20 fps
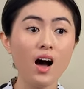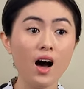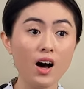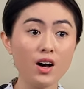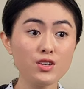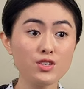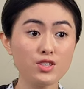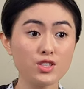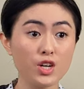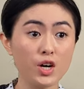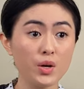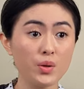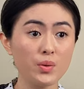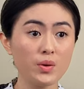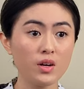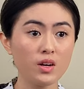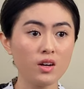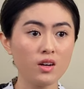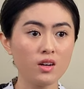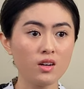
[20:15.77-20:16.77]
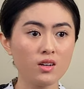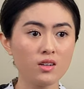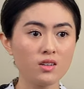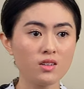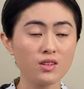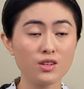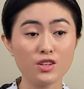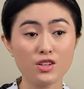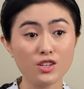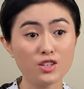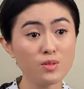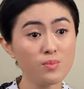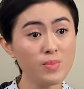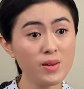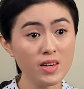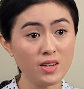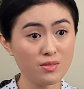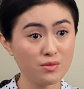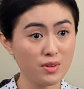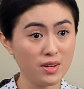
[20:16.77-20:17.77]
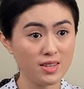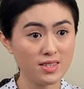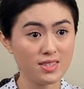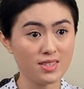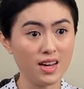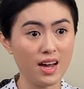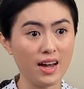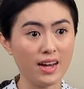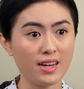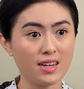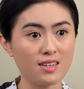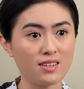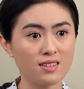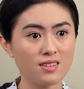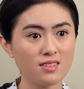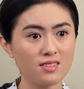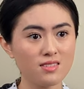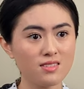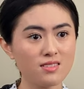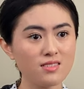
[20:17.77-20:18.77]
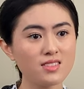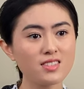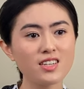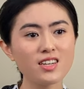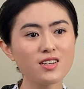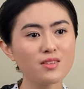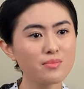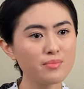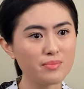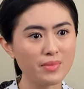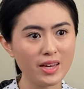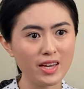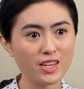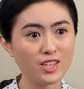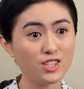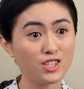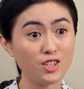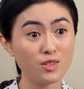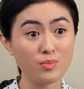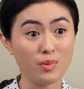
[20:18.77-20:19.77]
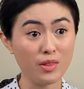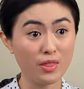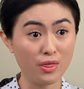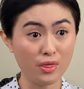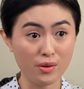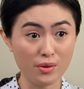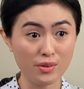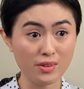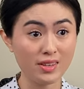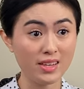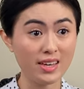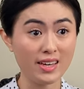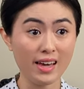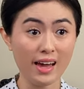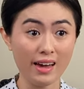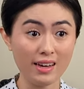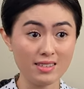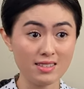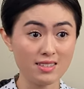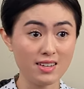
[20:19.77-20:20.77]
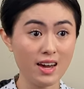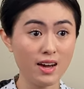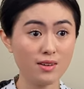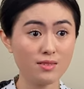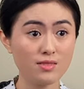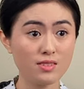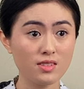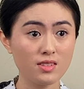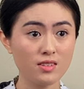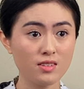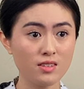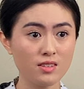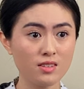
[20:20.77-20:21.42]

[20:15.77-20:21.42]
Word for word: Also, her being reassigned didn't mean she'd be thoroughly cast out.